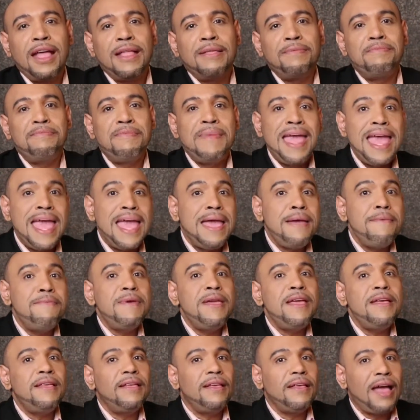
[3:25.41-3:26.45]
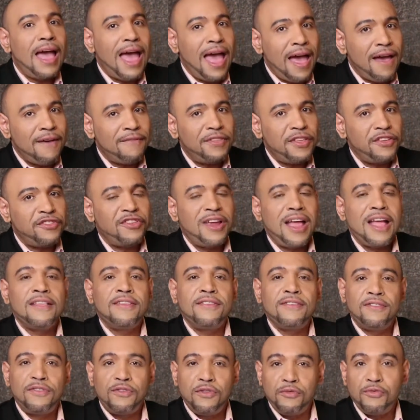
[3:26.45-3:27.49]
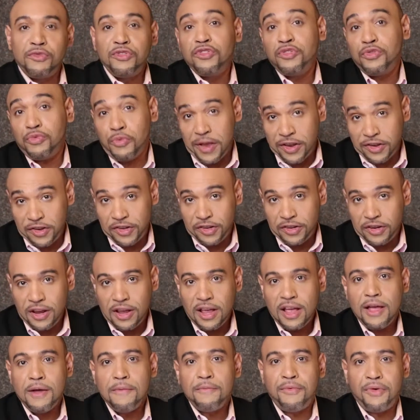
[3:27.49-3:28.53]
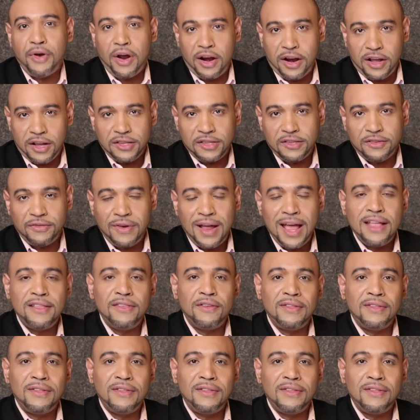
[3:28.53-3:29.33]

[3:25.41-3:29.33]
and maybe have the chance to switch products, right?